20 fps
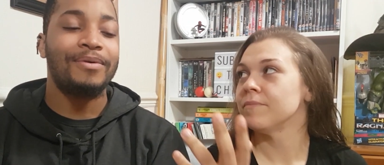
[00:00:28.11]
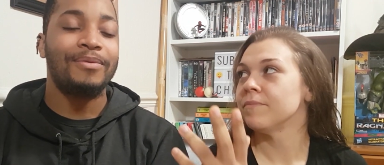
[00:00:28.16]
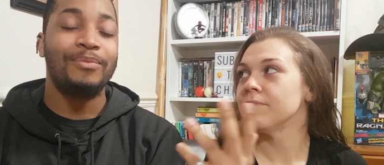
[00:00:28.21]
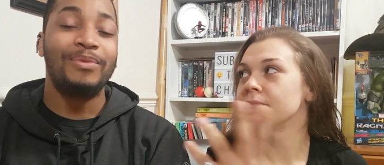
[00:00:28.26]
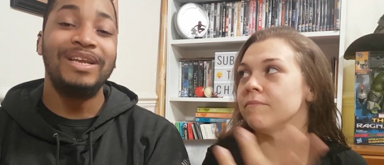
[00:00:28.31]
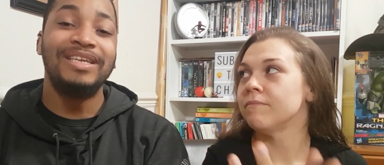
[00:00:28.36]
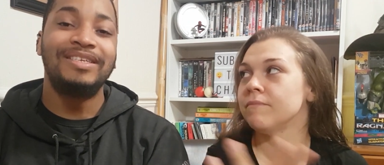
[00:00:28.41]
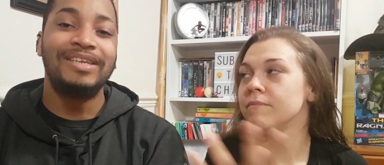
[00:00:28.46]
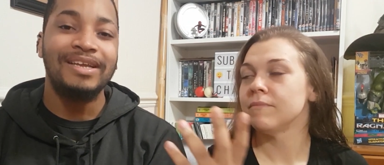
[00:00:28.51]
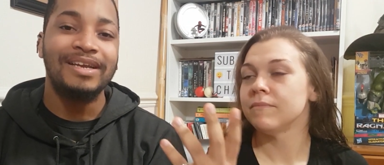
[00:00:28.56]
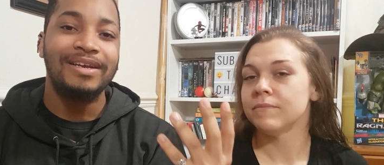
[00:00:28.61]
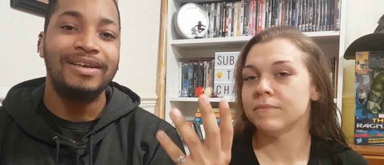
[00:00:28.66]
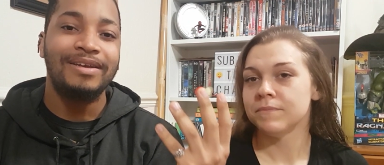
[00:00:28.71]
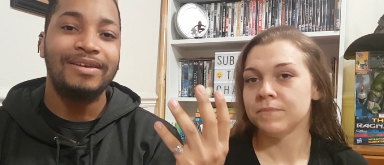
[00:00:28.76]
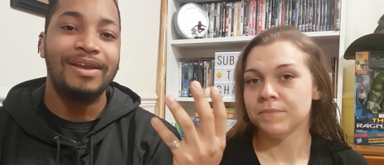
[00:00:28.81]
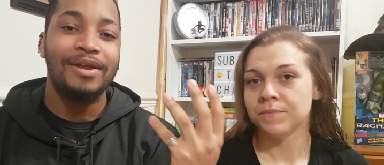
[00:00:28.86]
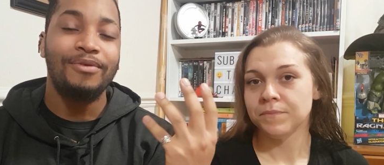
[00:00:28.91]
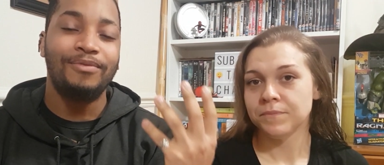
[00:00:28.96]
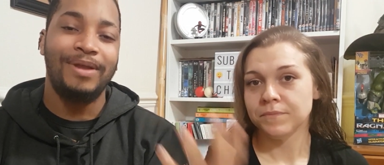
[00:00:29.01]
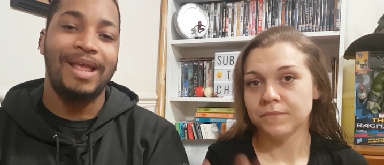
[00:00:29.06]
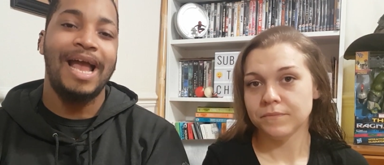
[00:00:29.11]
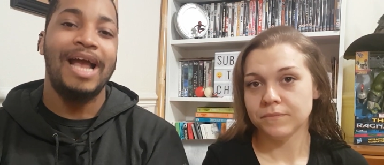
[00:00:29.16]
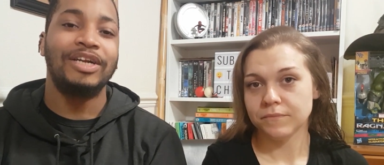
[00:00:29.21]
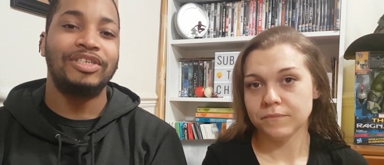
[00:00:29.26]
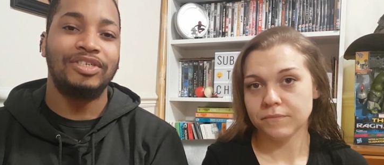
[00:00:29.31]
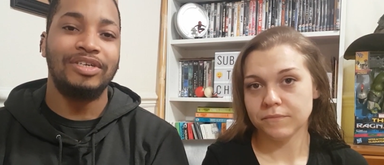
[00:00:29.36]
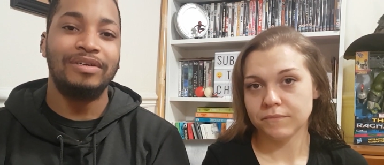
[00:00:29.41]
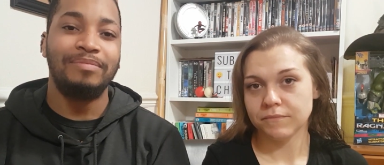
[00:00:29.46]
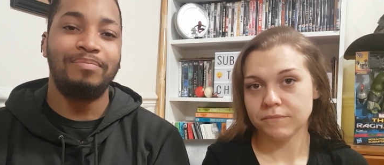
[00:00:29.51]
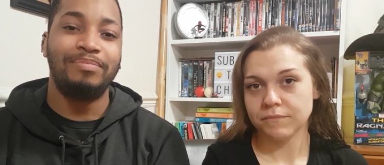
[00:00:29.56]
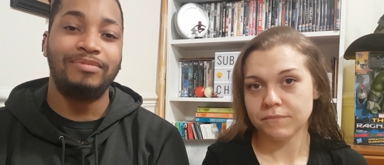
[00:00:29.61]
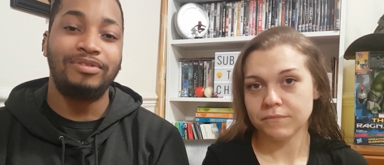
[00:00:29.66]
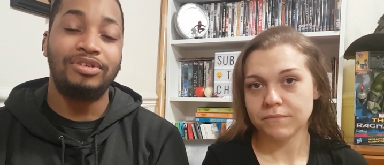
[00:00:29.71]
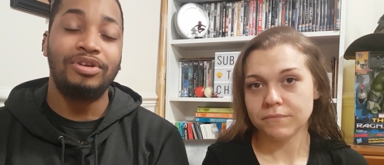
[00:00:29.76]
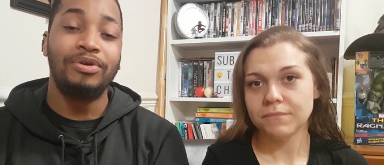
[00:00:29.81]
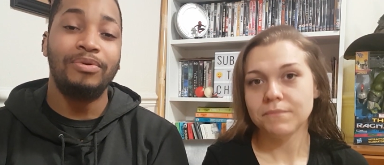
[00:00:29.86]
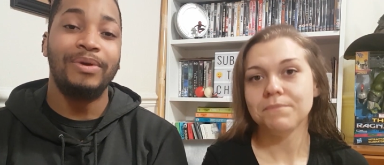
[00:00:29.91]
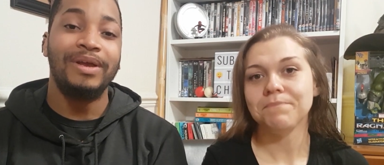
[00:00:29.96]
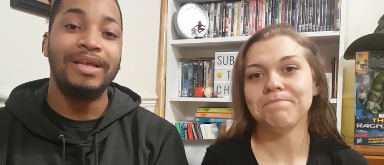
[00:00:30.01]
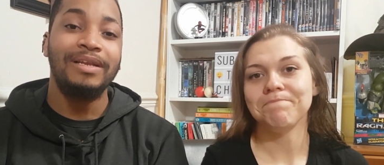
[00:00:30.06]
Speaker 1: we did a reaction
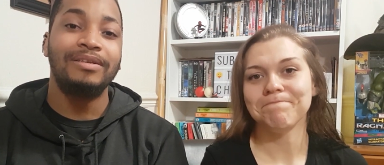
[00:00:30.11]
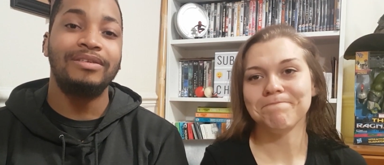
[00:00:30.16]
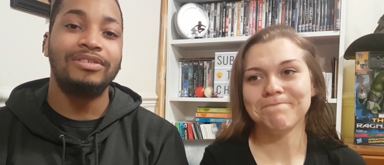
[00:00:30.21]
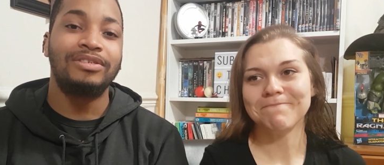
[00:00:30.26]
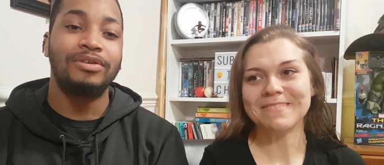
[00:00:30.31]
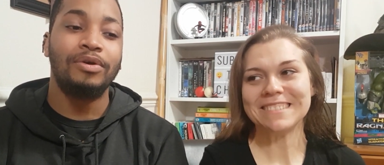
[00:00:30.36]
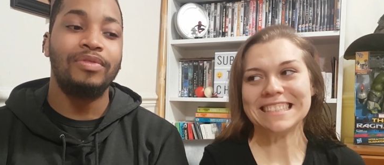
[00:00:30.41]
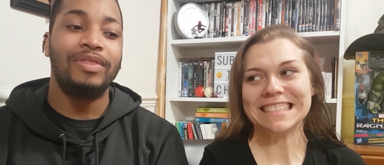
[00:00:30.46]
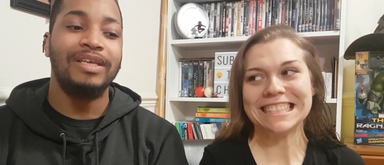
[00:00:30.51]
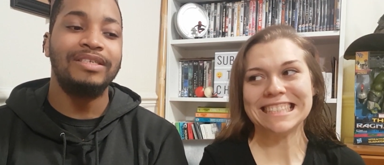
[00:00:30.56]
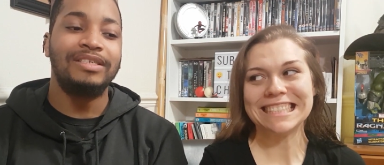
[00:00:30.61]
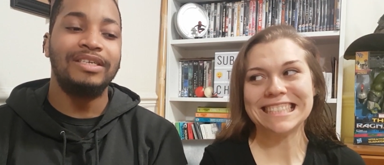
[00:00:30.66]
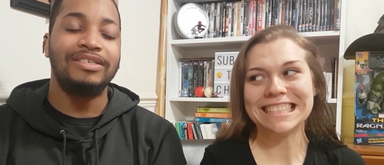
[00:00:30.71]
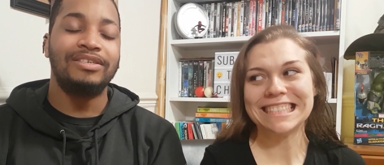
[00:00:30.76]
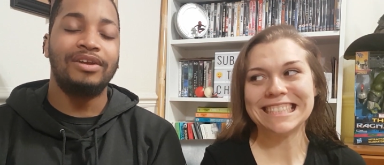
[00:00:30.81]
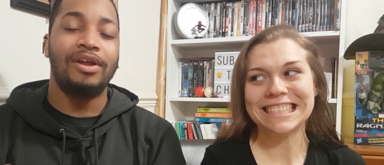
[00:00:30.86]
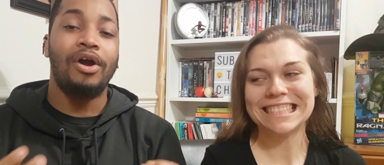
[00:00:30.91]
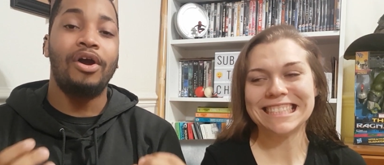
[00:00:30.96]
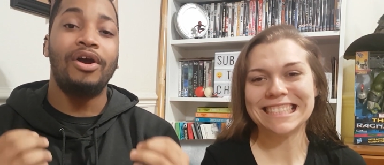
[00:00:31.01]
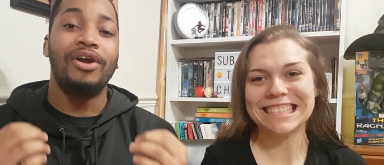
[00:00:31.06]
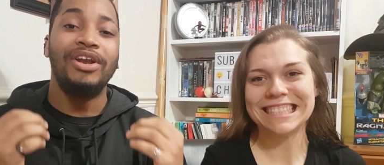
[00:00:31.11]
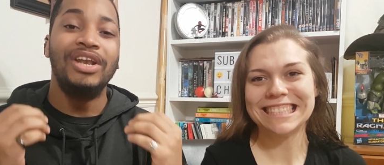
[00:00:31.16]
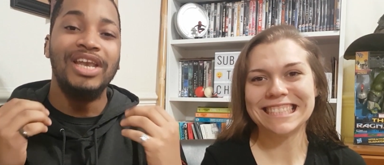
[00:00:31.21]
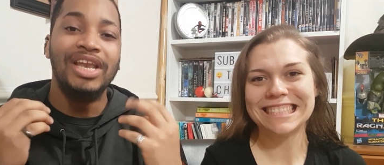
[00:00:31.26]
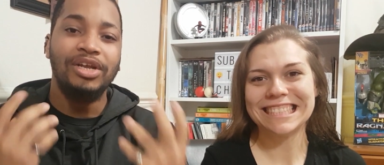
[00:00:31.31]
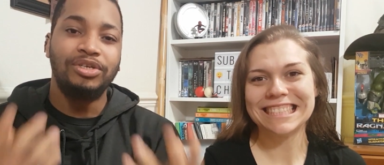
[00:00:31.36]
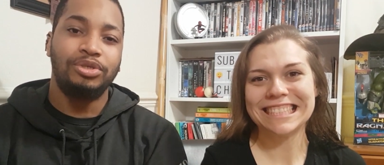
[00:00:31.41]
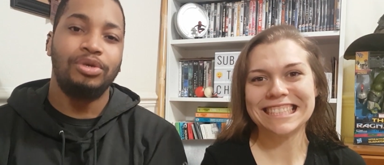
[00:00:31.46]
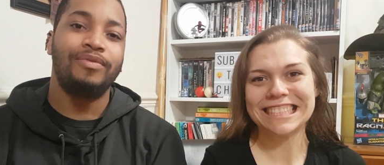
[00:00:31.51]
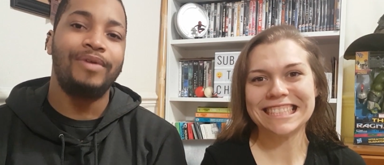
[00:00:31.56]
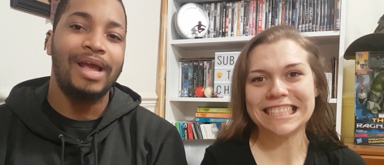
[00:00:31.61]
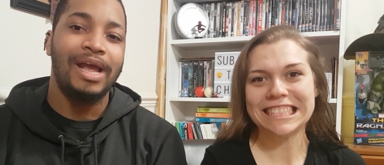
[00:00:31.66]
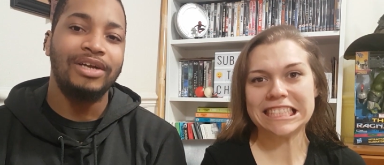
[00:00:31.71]
to it, so this isn't our initial